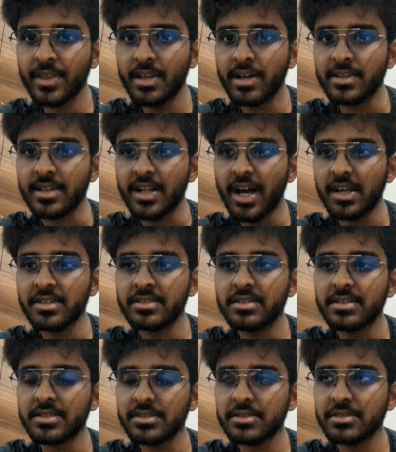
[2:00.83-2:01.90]
and the last
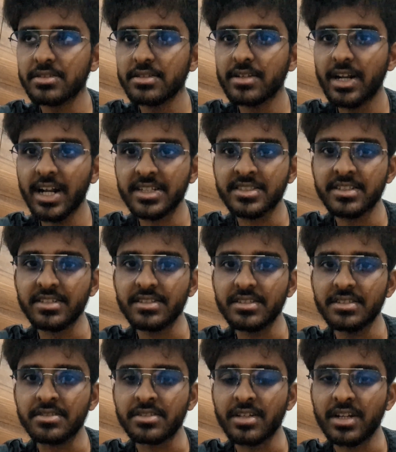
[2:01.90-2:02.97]
is connection
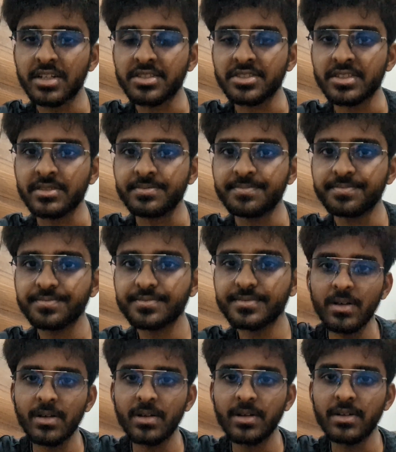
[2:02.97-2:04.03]
disconnection.
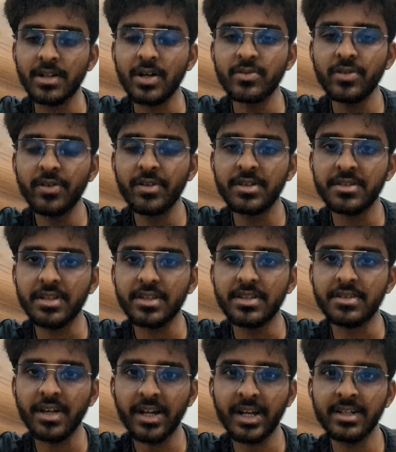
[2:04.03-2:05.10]
Now we will see the
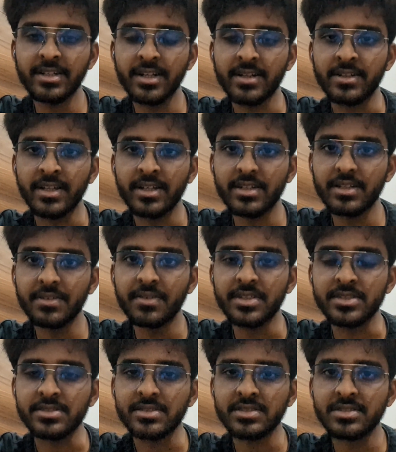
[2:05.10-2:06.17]
second technique,
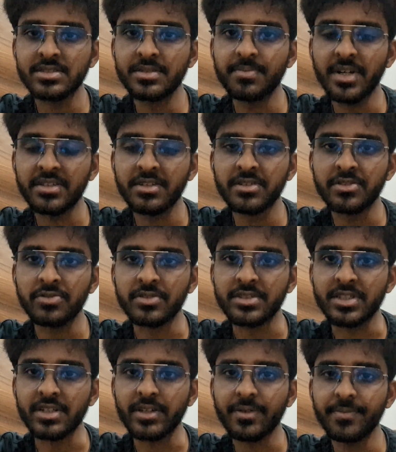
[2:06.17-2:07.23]
which is message
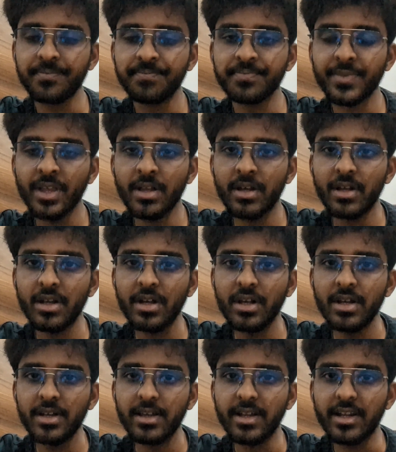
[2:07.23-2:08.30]
switching.
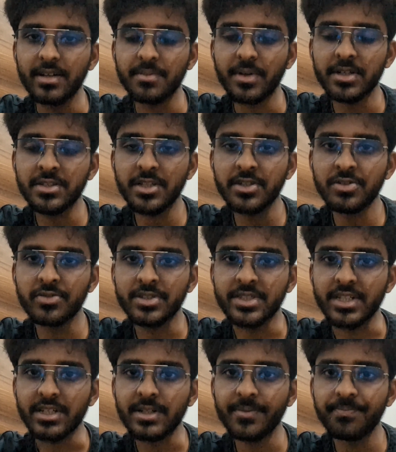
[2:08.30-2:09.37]
In message
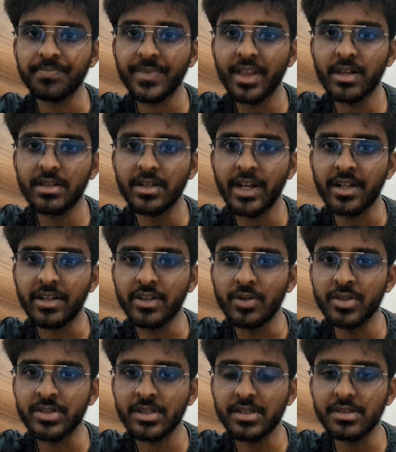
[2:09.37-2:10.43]
switching, it
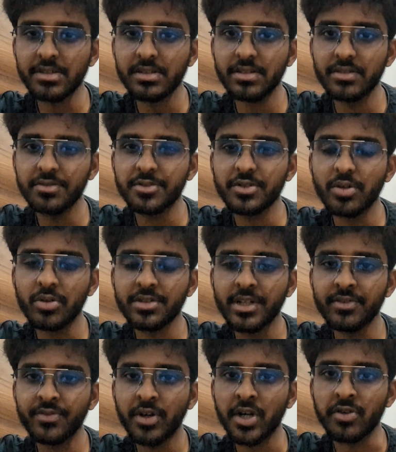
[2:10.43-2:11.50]
uses store
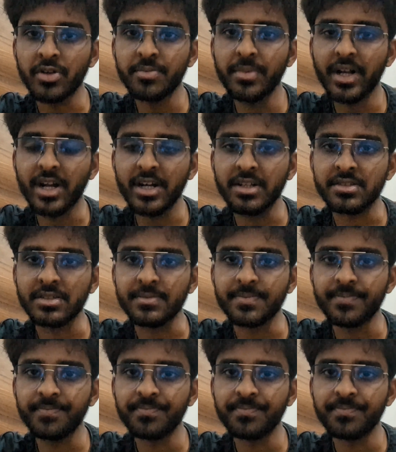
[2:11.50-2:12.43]
and forward mechanism.